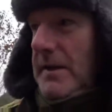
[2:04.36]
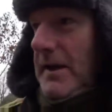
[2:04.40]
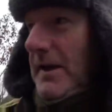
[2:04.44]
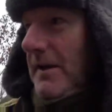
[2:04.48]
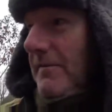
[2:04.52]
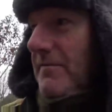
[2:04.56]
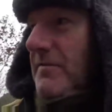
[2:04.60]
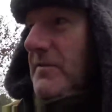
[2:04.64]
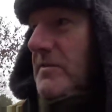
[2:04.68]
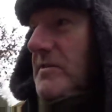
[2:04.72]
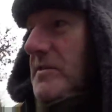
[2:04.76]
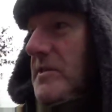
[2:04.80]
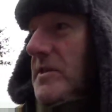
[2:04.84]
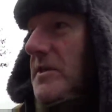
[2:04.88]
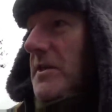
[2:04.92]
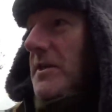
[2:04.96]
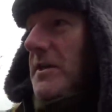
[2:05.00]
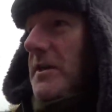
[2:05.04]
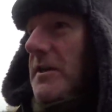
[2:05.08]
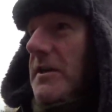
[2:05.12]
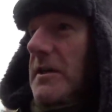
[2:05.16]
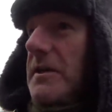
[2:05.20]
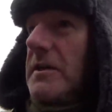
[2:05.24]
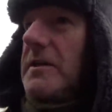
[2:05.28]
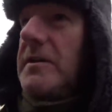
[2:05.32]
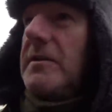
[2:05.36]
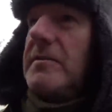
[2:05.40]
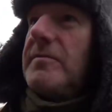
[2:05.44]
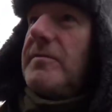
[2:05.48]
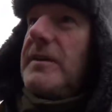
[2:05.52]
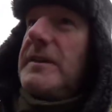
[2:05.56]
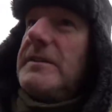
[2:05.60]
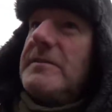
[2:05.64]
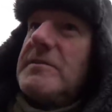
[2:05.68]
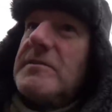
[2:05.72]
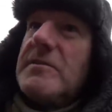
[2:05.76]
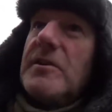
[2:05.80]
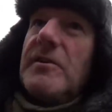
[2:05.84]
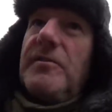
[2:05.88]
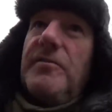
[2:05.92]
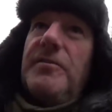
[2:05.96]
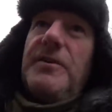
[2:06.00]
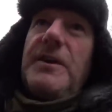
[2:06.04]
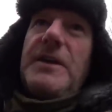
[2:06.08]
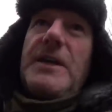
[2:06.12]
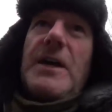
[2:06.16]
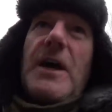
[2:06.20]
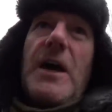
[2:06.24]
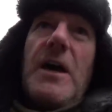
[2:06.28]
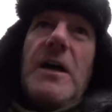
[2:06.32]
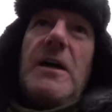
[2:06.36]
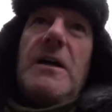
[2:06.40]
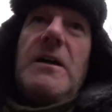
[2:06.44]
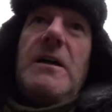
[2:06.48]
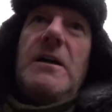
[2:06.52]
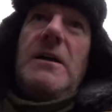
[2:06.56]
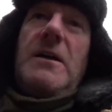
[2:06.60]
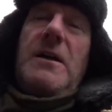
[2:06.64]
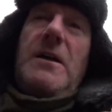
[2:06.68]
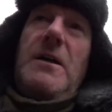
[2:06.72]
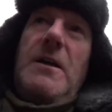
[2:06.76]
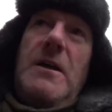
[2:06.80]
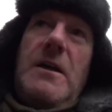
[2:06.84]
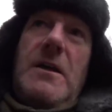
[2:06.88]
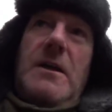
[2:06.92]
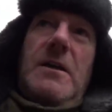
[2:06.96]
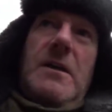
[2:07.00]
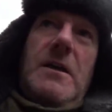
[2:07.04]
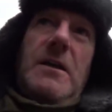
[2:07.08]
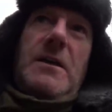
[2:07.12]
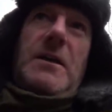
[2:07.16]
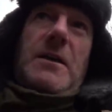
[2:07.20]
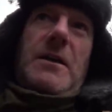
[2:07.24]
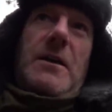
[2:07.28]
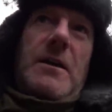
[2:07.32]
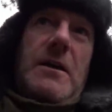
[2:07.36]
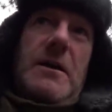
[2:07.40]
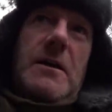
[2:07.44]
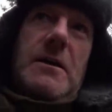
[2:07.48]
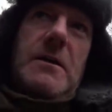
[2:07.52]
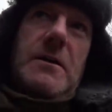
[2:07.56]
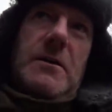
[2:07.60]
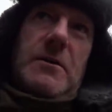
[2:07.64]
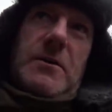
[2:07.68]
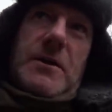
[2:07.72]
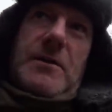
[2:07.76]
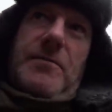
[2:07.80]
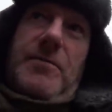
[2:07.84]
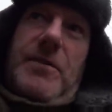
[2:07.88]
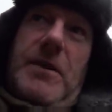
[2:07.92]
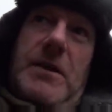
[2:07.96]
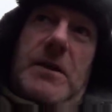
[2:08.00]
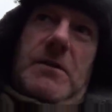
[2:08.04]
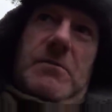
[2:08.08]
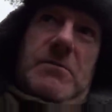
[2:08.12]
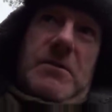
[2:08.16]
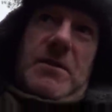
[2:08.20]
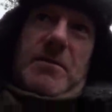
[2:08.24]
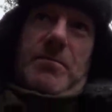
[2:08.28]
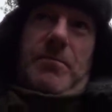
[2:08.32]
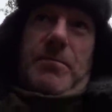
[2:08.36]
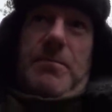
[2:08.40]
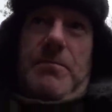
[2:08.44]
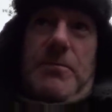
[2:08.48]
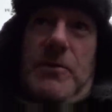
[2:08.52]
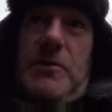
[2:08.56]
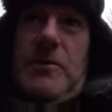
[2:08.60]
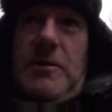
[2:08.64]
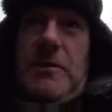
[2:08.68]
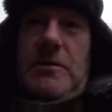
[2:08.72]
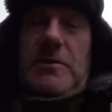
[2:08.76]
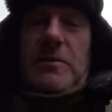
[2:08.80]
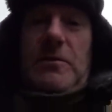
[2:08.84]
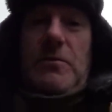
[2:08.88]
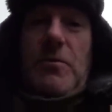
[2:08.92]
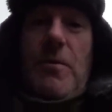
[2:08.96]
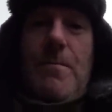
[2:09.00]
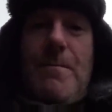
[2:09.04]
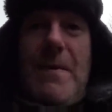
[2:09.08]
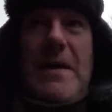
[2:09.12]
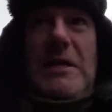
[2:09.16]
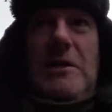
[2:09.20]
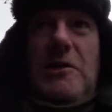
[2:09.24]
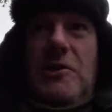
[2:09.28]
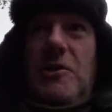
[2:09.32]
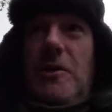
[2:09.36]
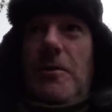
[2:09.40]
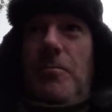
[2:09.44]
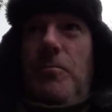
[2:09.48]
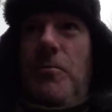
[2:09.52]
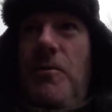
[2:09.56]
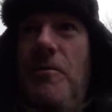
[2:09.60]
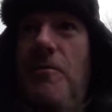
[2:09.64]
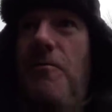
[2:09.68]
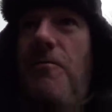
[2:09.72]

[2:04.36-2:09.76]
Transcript: They haven't fenced off here, or have they? You know, they tried to do a makeshift